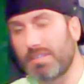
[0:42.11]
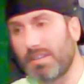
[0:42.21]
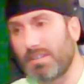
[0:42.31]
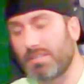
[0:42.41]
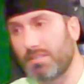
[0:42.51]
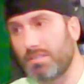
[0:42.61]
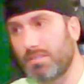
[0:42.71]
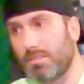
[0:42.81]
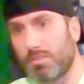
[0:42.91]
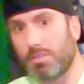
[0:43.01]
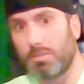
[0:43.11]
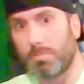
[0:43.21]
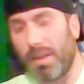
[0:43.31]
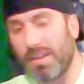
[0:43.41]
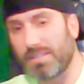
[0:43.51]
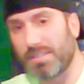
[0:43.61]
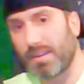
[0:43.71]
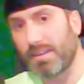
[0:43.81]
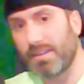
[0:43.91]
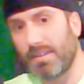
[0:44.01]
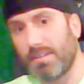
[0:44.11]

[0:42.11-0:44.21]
is too basic.